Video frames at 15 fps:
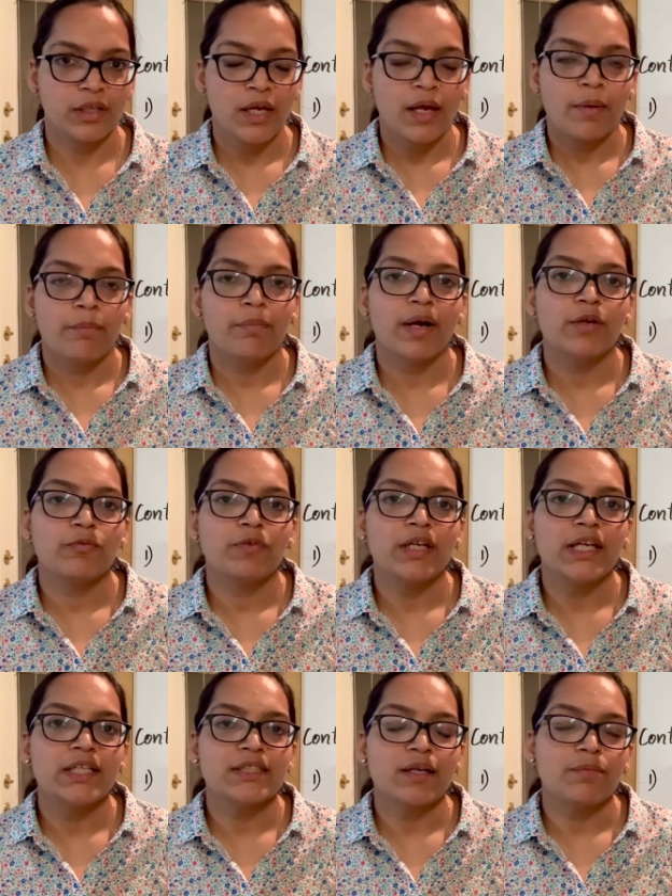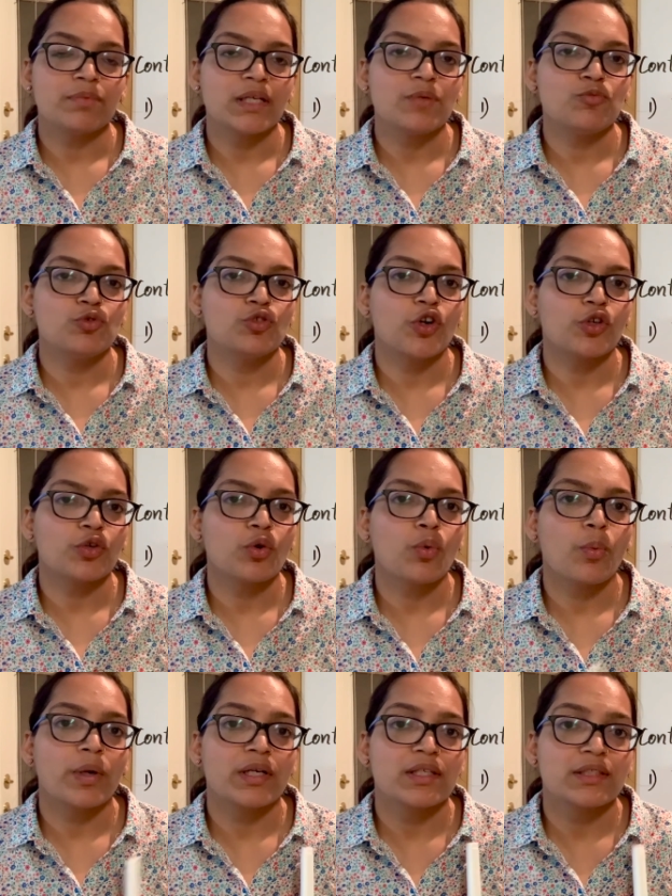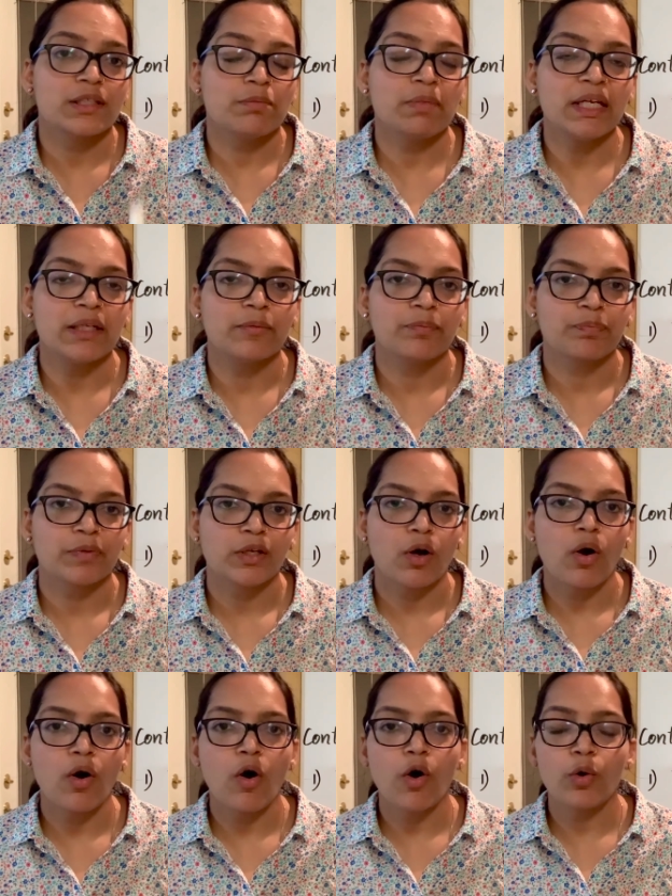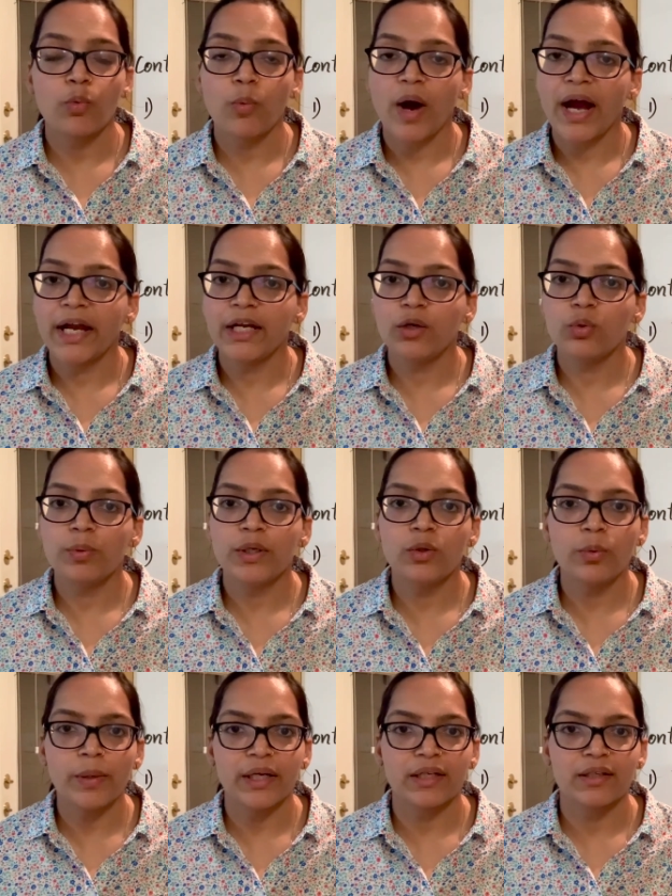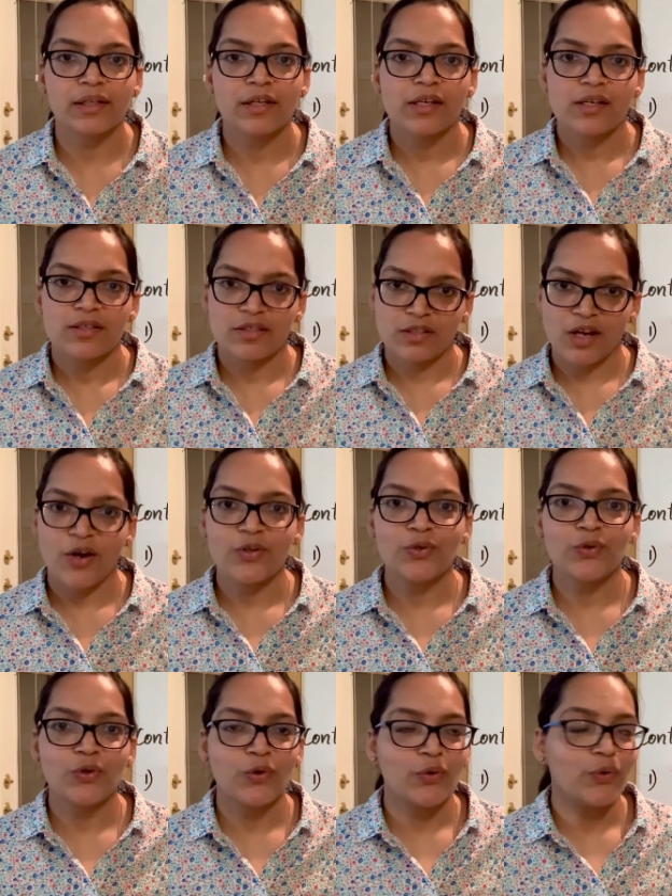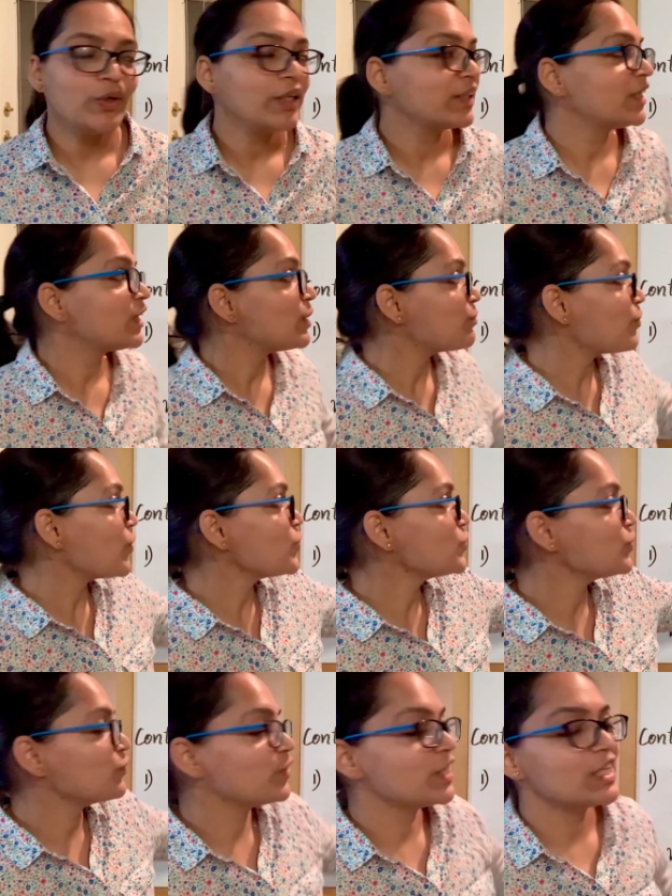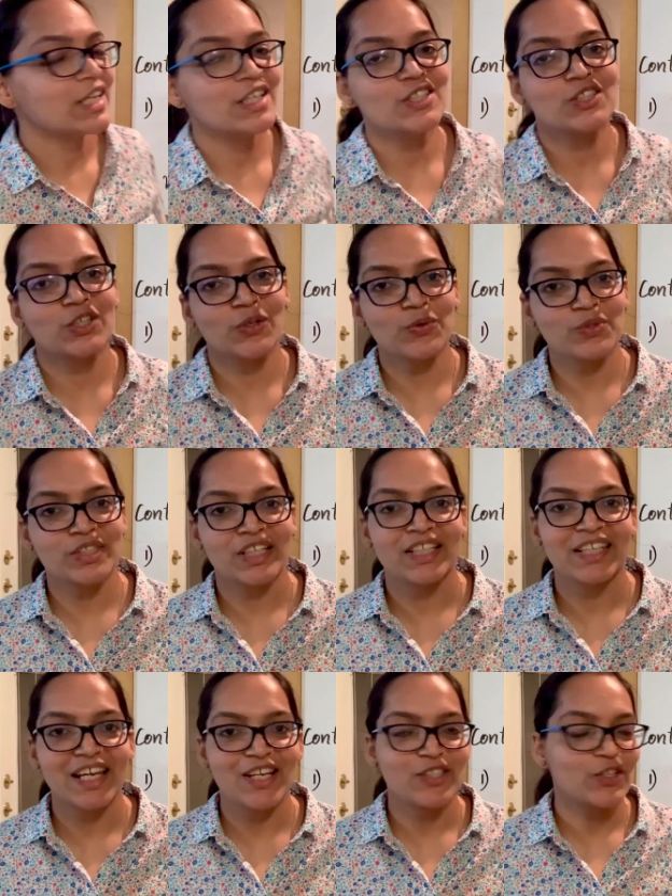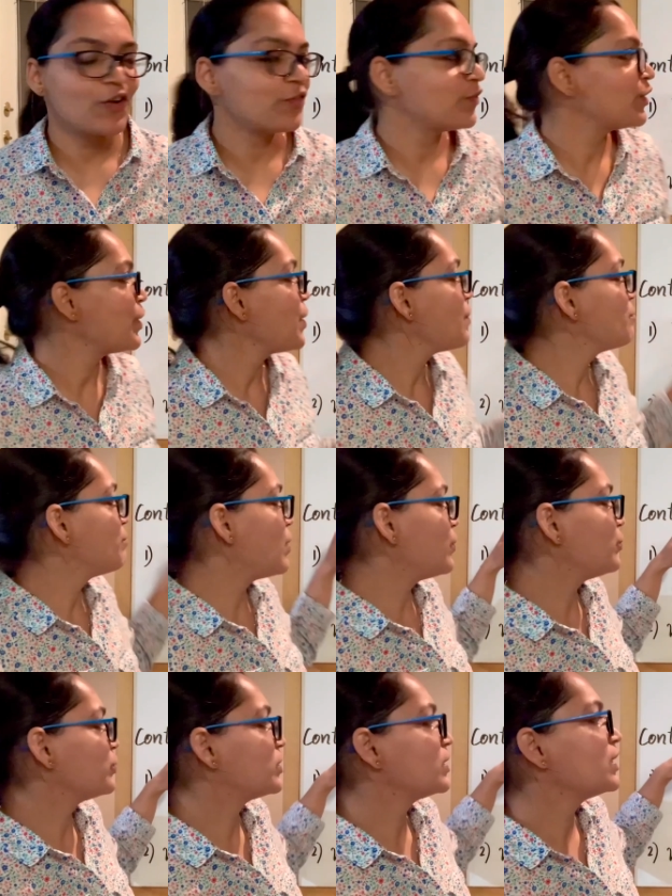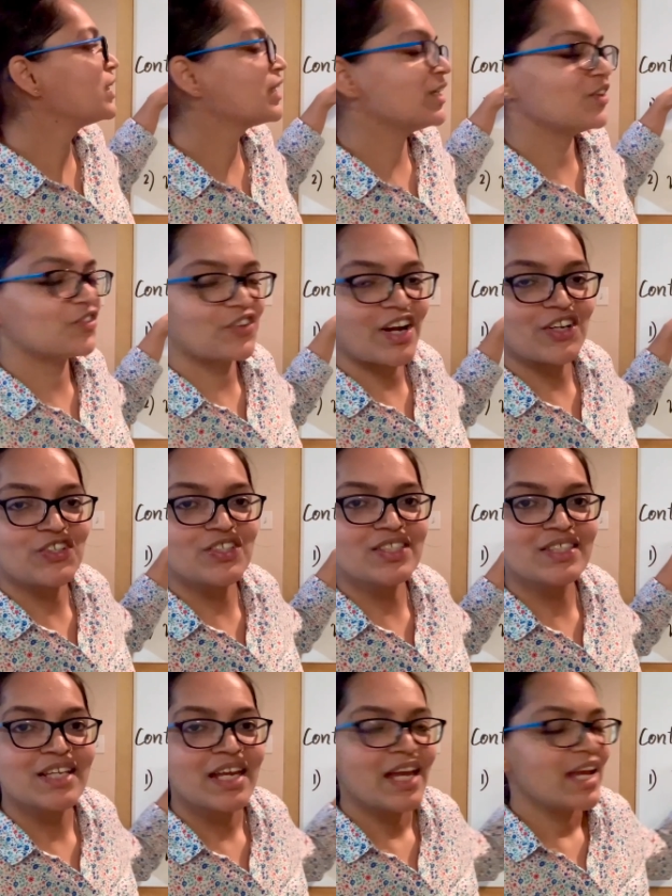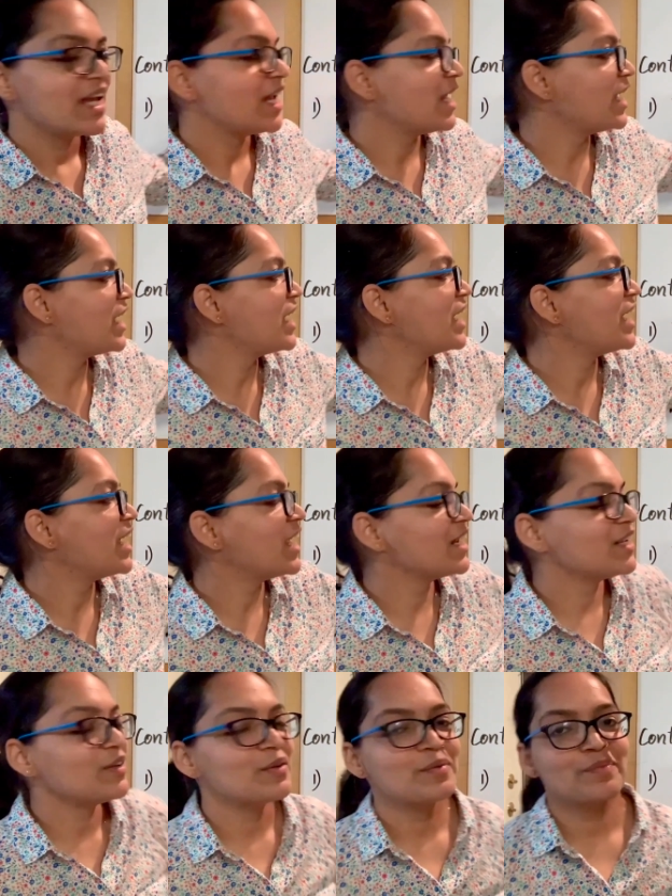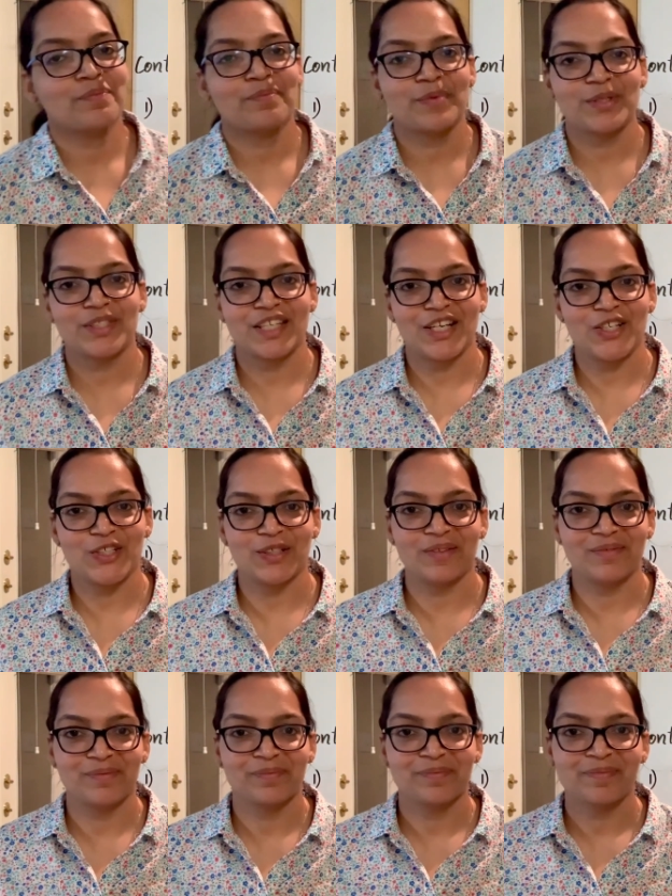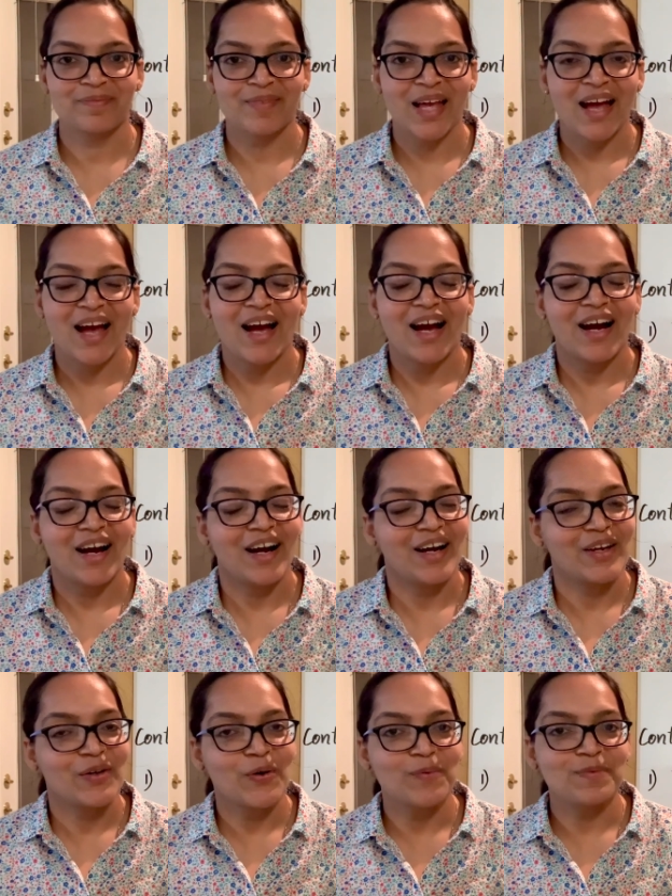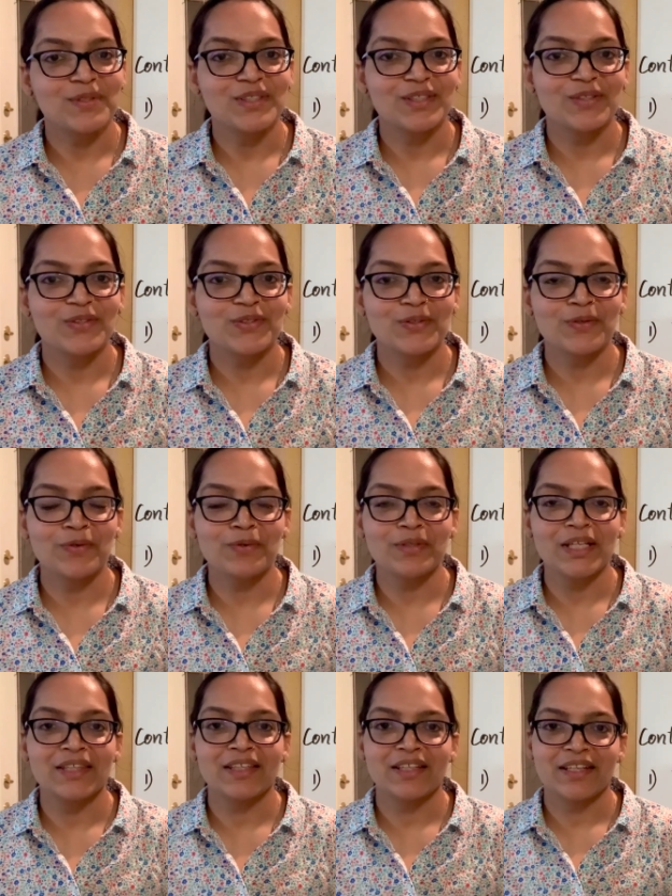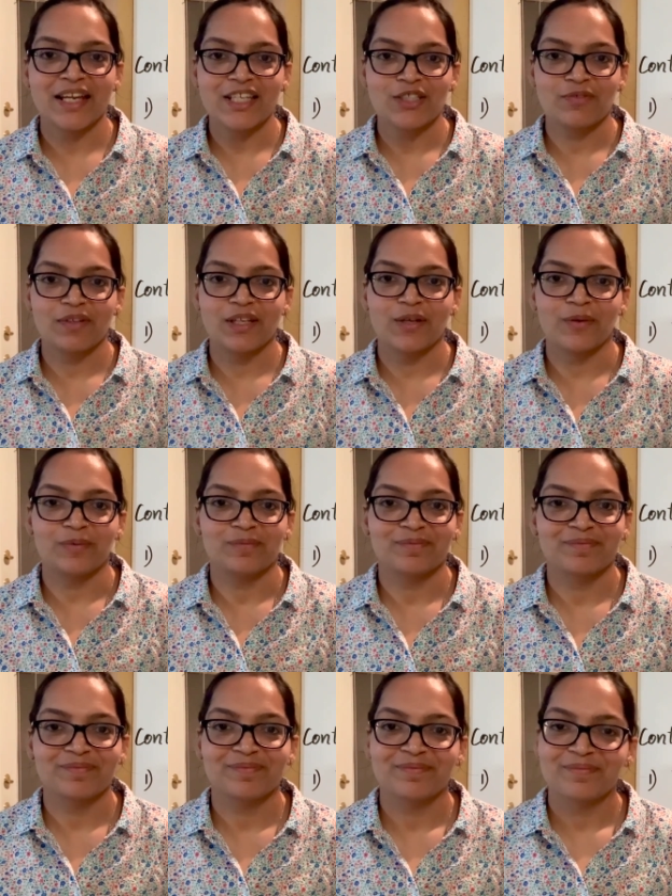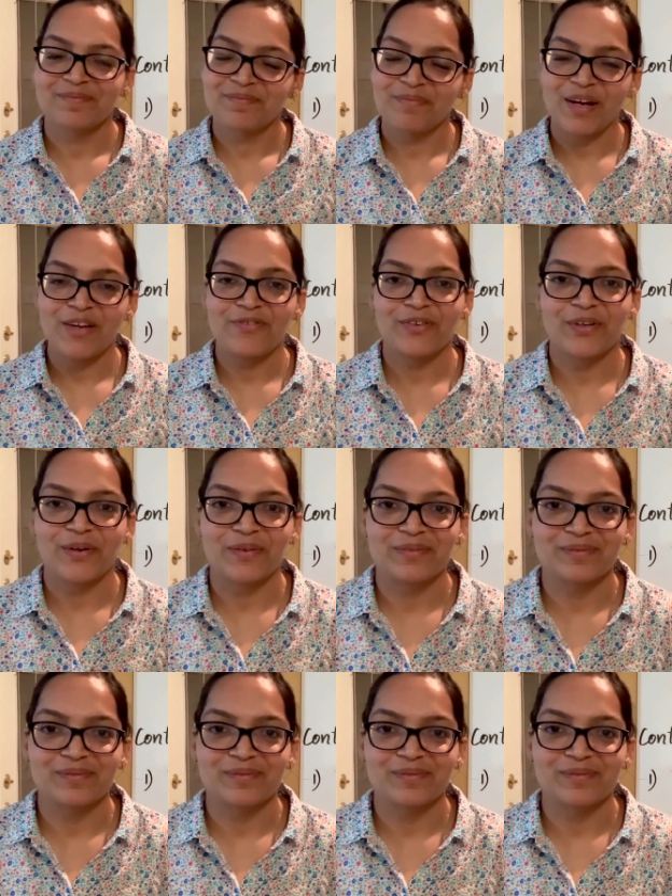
but we sometimes do not know what does it mean or why do we do it. So now you know that apostrophe is used in case of both contractions and possession. I hope to see you soon in the next video. Bye for now.